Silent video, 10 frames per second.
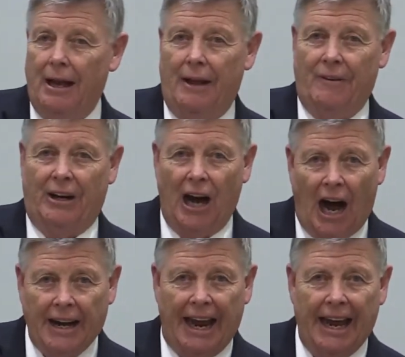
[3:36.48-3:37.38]
The
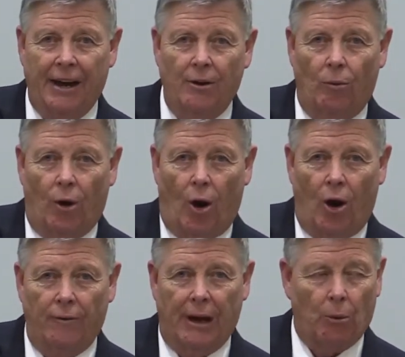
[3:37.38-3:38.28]
Godhead were
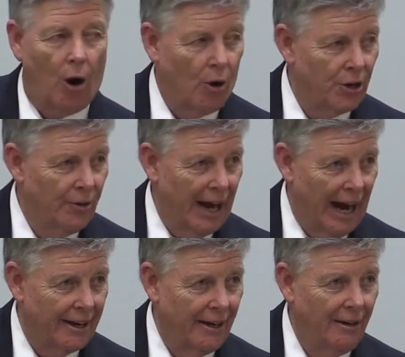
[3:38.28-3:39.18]
all they were all
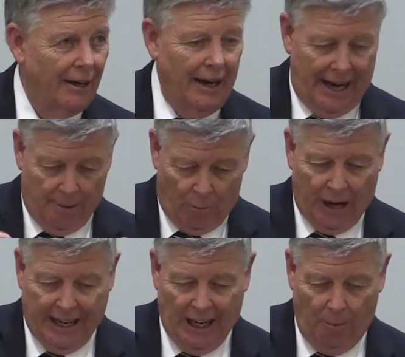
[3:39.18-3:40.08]
united in
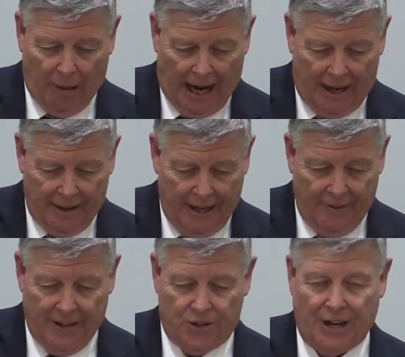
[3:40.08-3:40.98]
bringing about
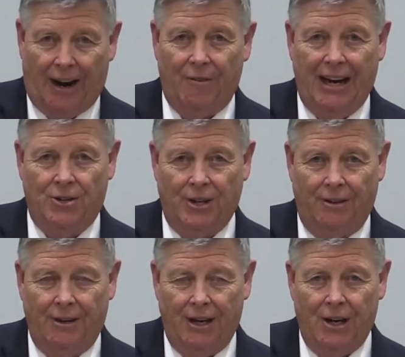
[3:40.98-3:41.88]
this salvation.
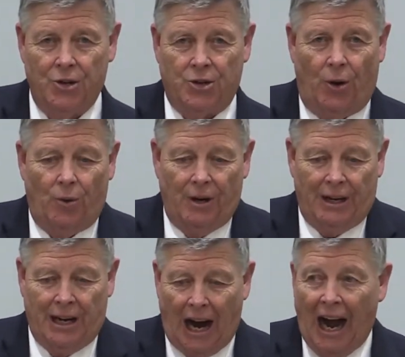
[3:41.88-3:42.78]
So
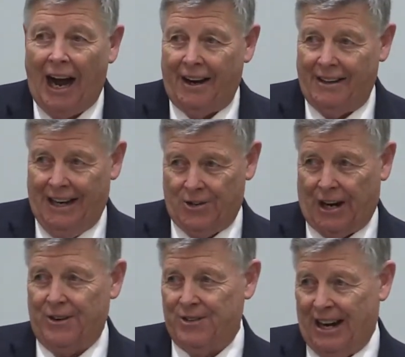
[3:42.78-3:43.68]
God is
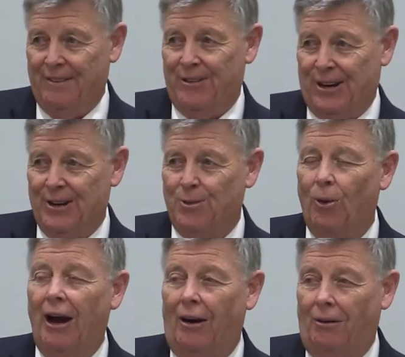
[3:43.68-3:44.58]
our savior as
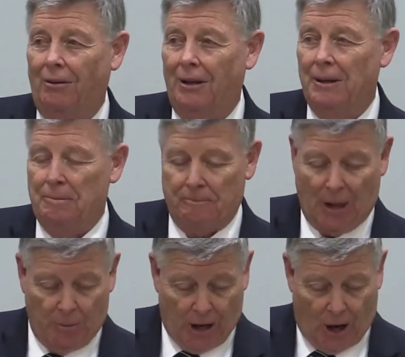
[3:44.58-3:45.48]
well
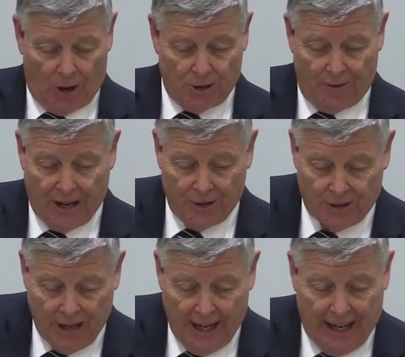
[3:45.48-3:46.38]
because of his
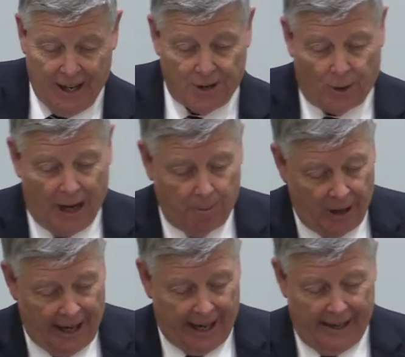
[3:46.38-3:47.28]
his great
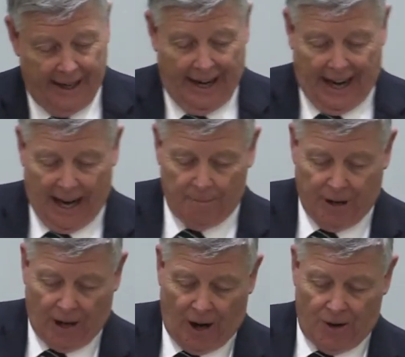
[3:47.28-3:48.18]
plan and
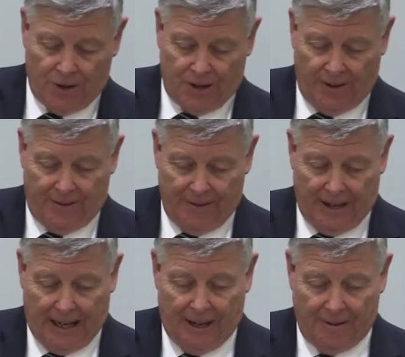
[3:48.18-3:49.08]
because of
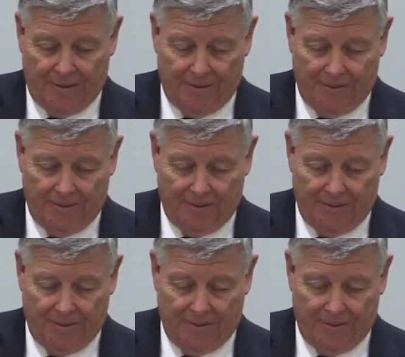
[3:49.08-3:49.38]
of